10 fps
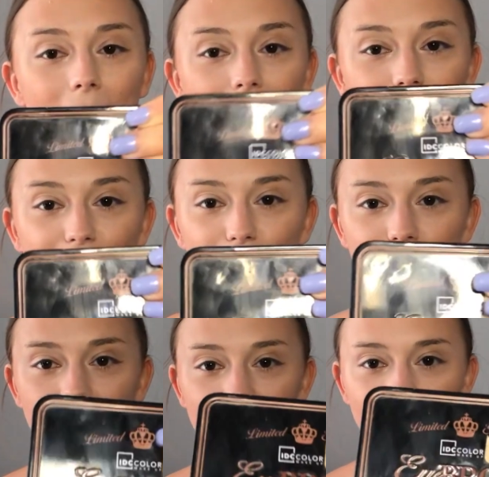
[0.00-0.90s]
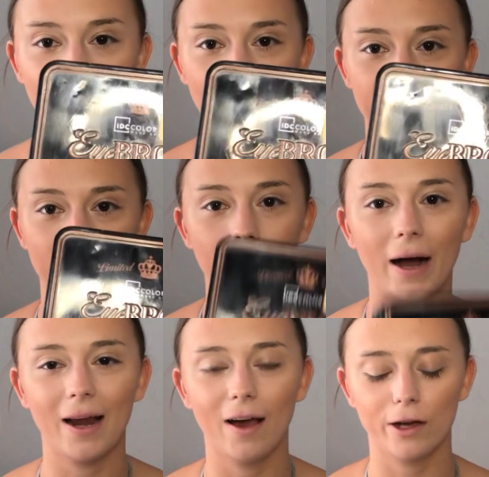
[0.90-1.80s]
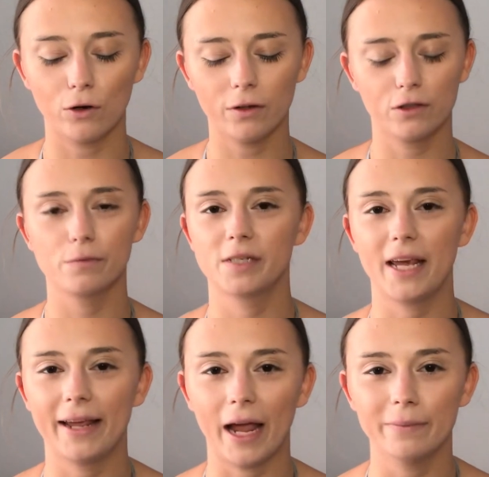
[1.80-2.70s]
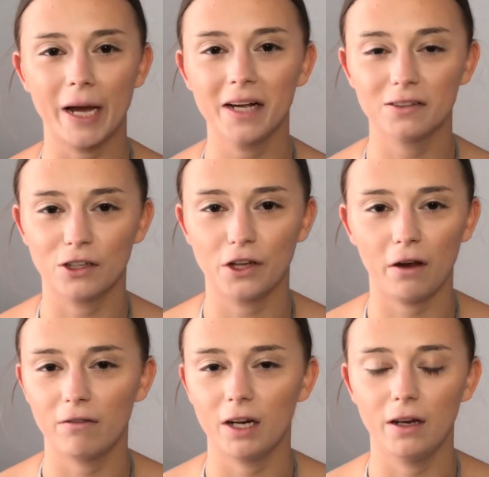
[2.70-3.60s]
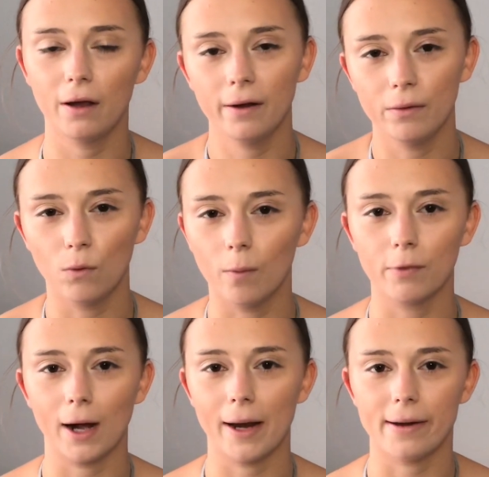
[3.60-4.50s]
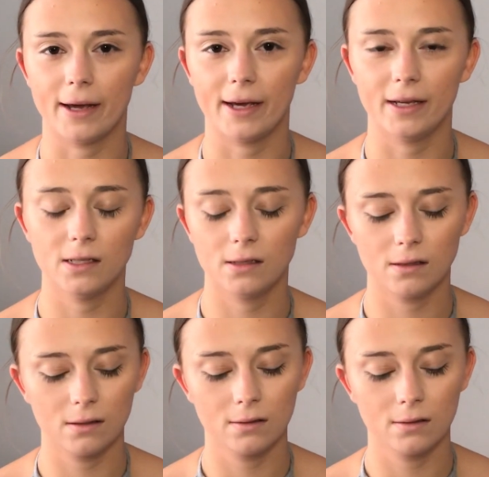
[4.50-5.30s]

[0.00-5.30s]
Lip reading: but I use this eyebrow palette. I got this from TK Maxx. I don't really know what brand it is.